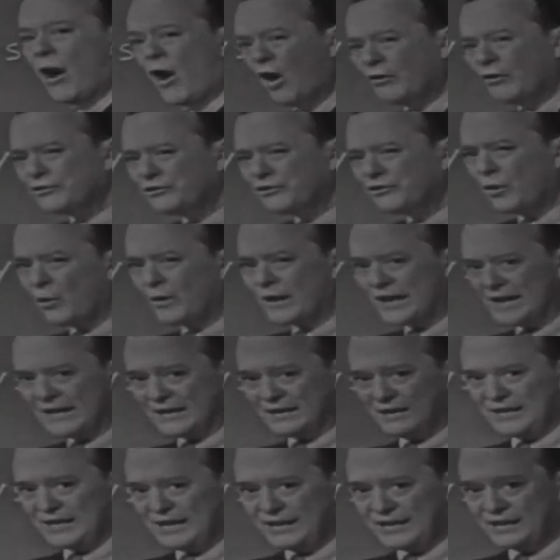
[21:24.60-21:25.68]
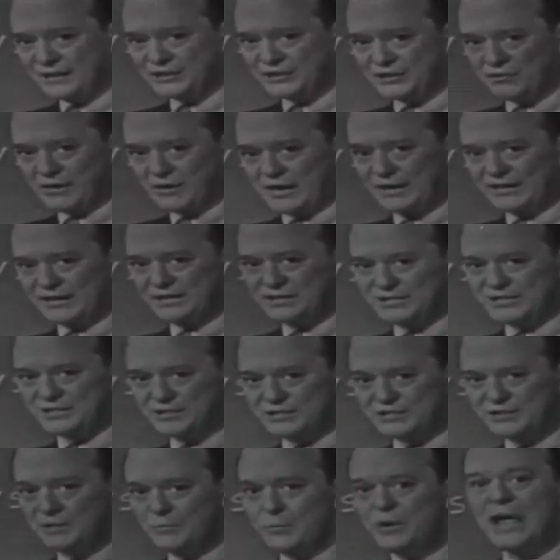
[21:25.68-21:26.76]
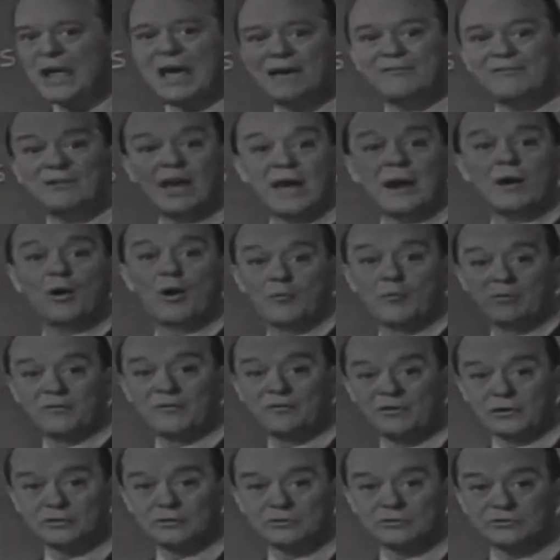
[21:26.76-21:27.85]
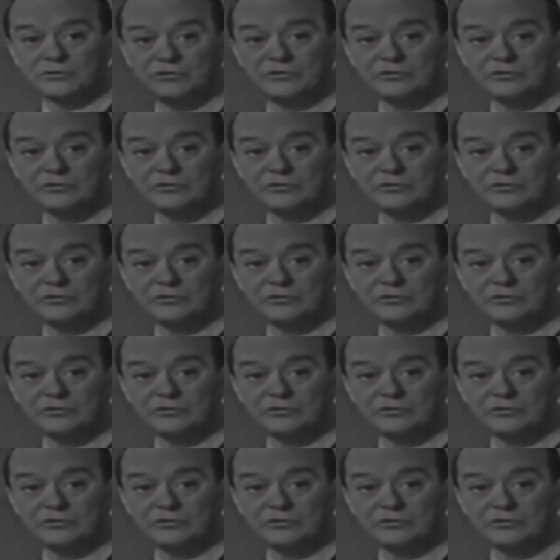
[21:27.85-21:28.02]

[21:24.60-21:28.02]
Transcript: also in the English writing system, we have a lot of homophones.